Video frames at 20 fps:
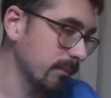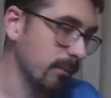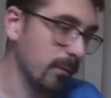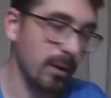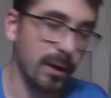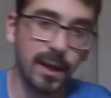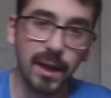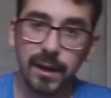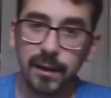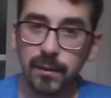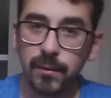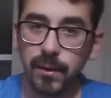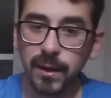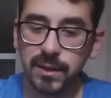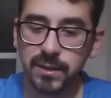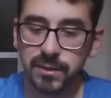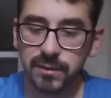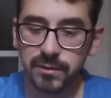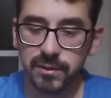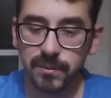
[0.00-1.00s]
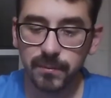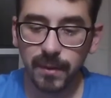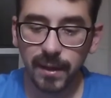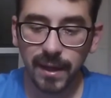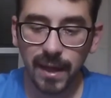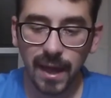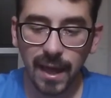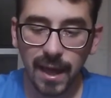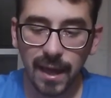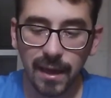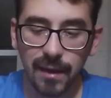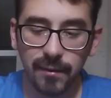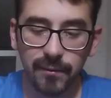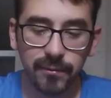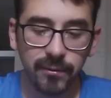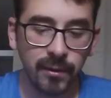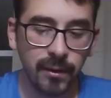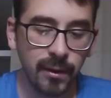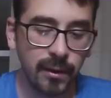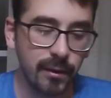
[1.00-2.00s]
What kind of questions you may
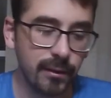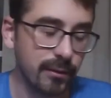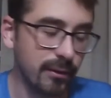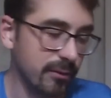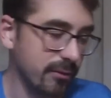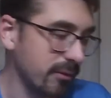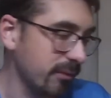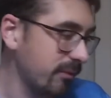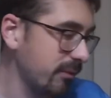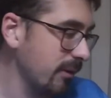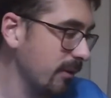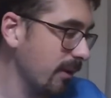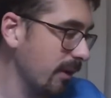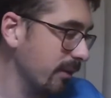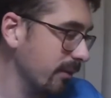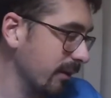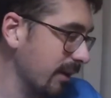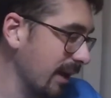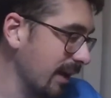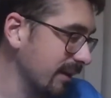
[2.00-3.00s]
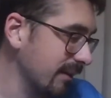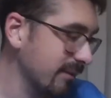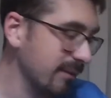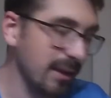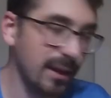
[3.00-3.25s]
have. There's a few other kind of